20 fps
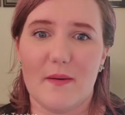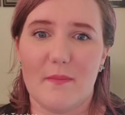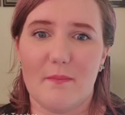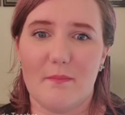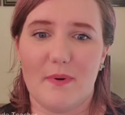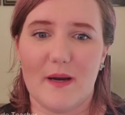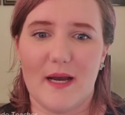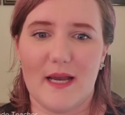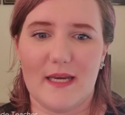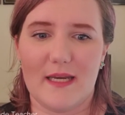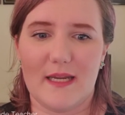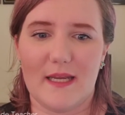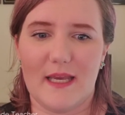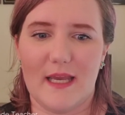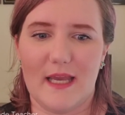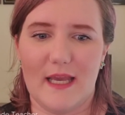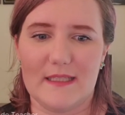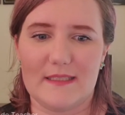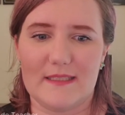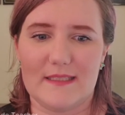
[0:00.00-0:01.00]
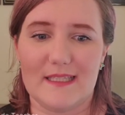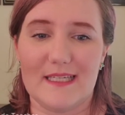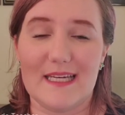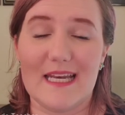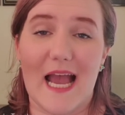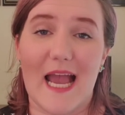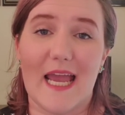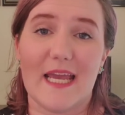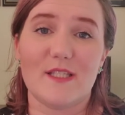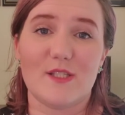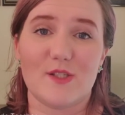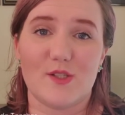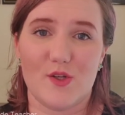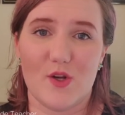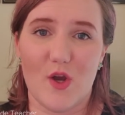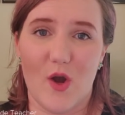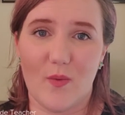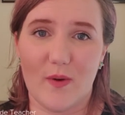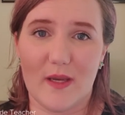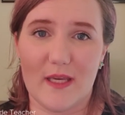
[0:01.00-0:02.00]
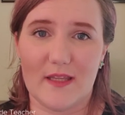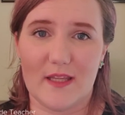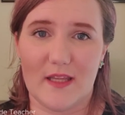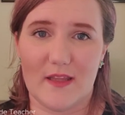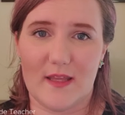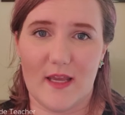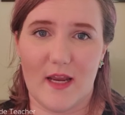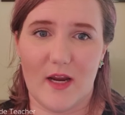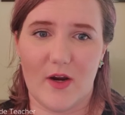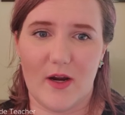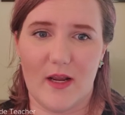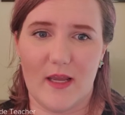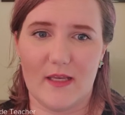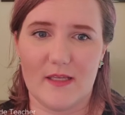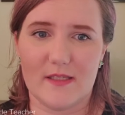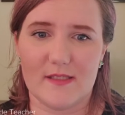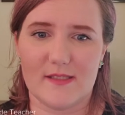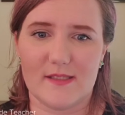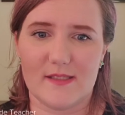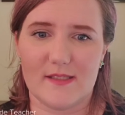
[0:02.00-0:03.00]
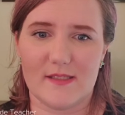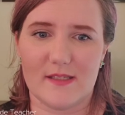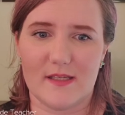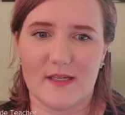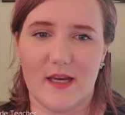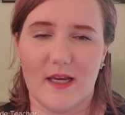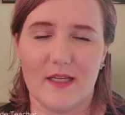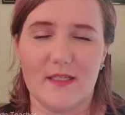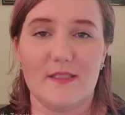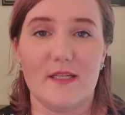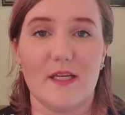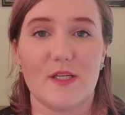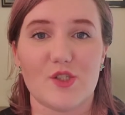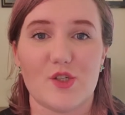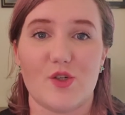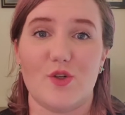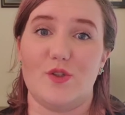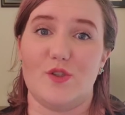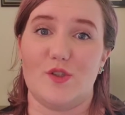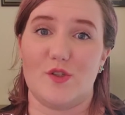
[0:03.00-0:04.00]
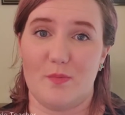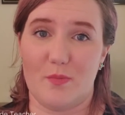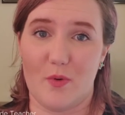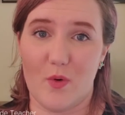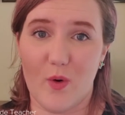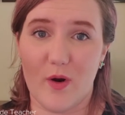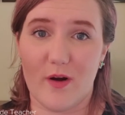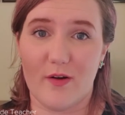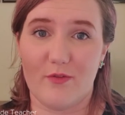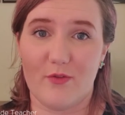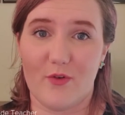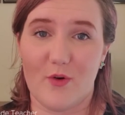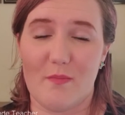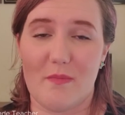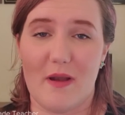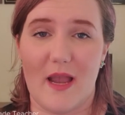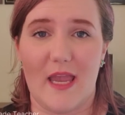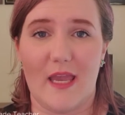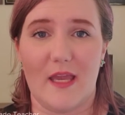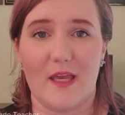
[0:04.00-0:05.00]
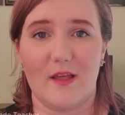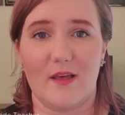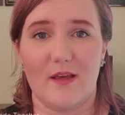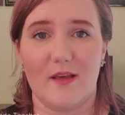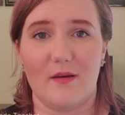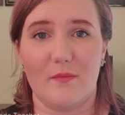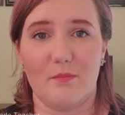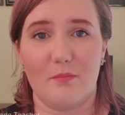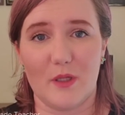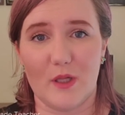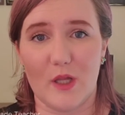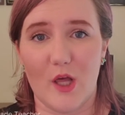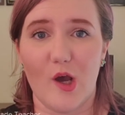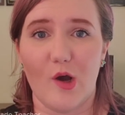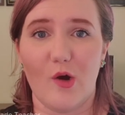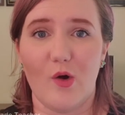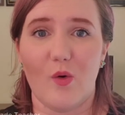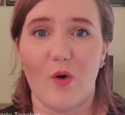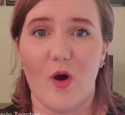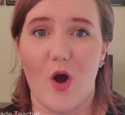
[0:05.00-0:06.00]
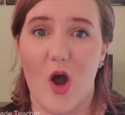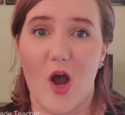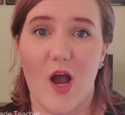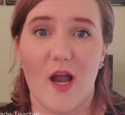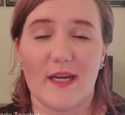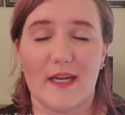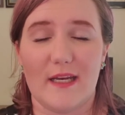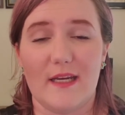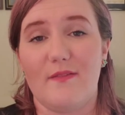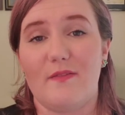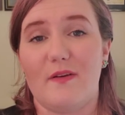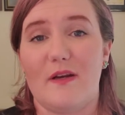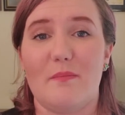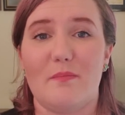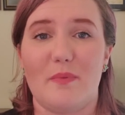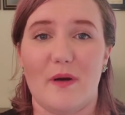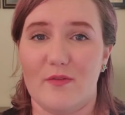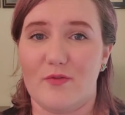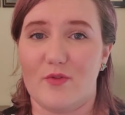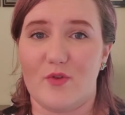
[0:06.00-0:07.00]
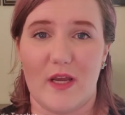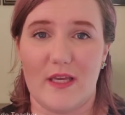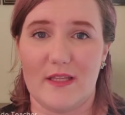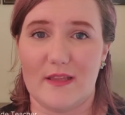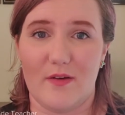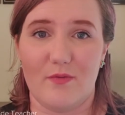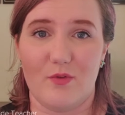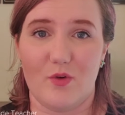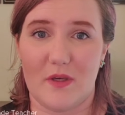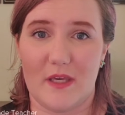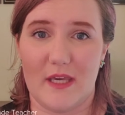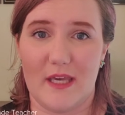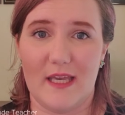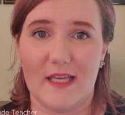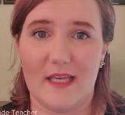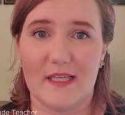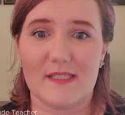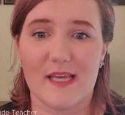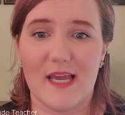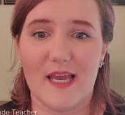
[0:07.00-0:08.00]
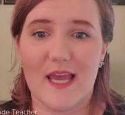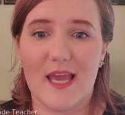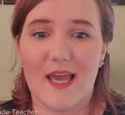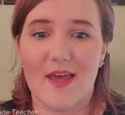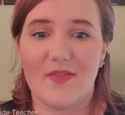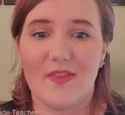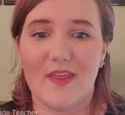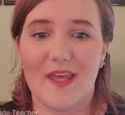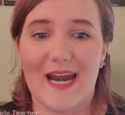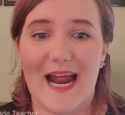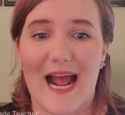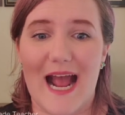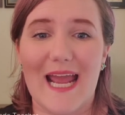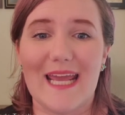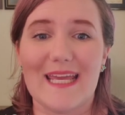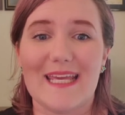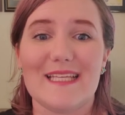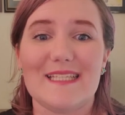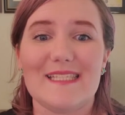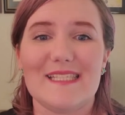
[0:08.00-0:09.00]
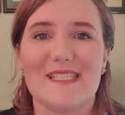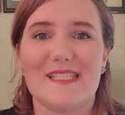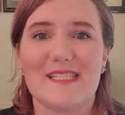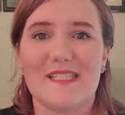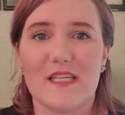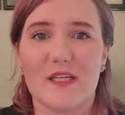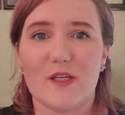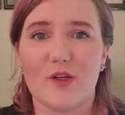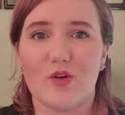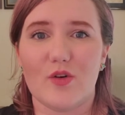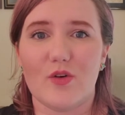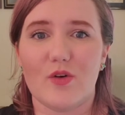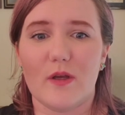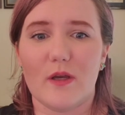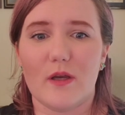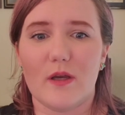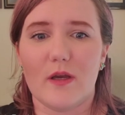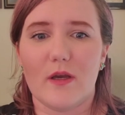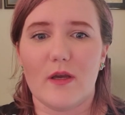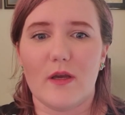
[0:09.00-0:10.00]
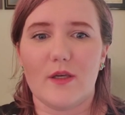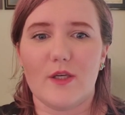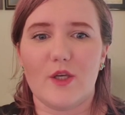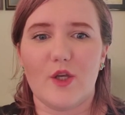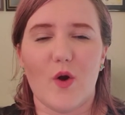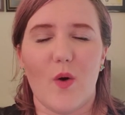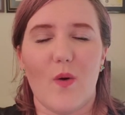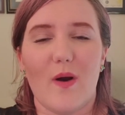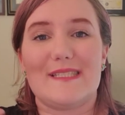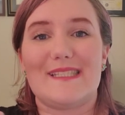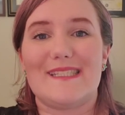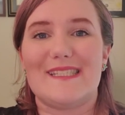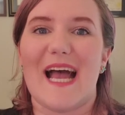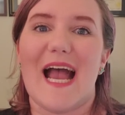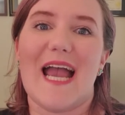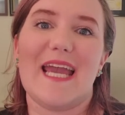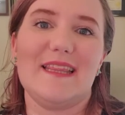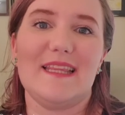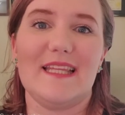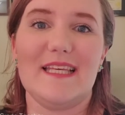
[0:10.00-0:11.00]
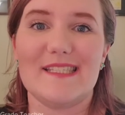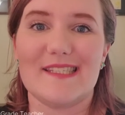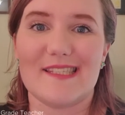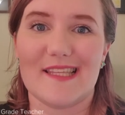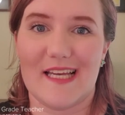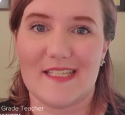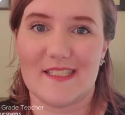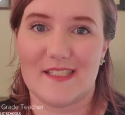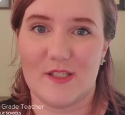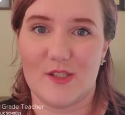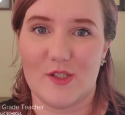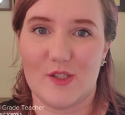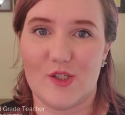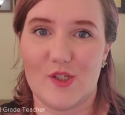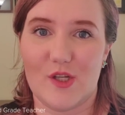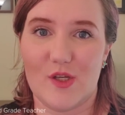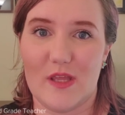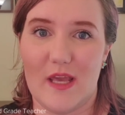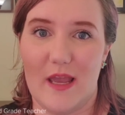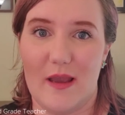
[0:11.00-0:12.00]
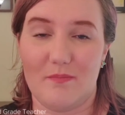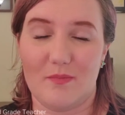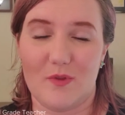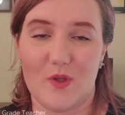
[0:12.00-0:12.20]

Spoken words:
But it's nice knowing that there is additional support for my below, on, and even above grade level kids, that I can still, assign these lessons to them.